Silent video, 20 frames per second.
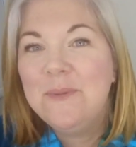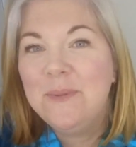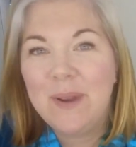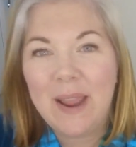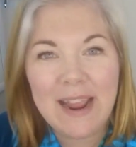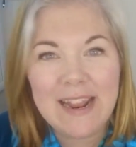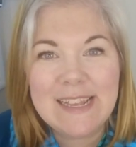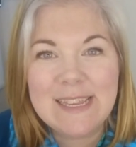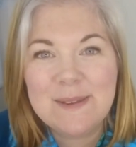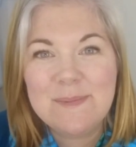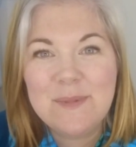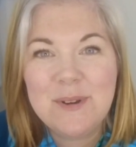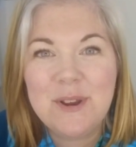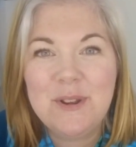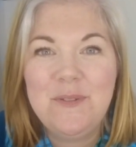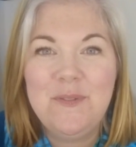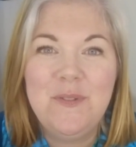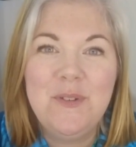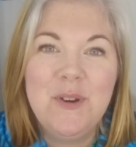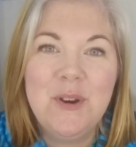We ate some
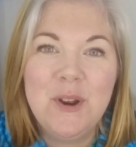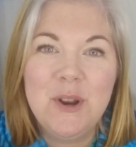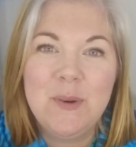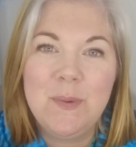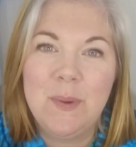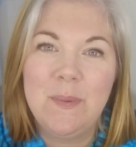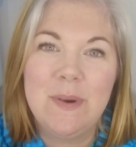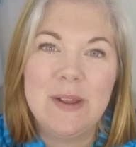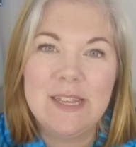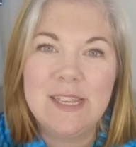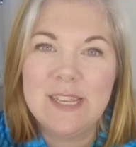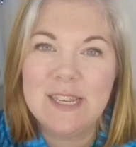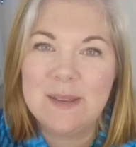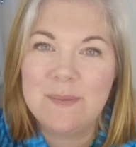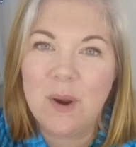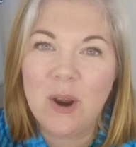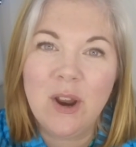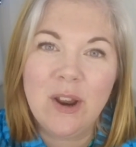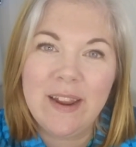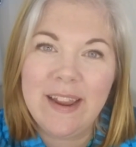good food. We went to
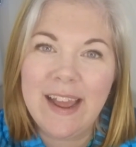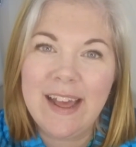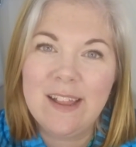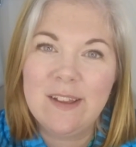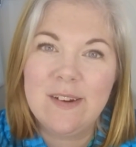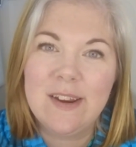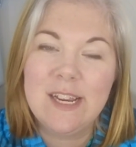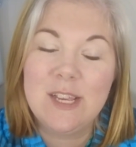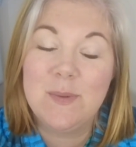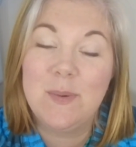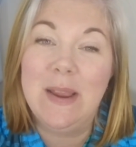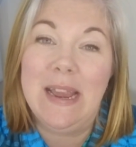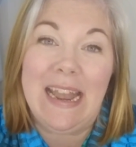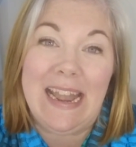some art galleries.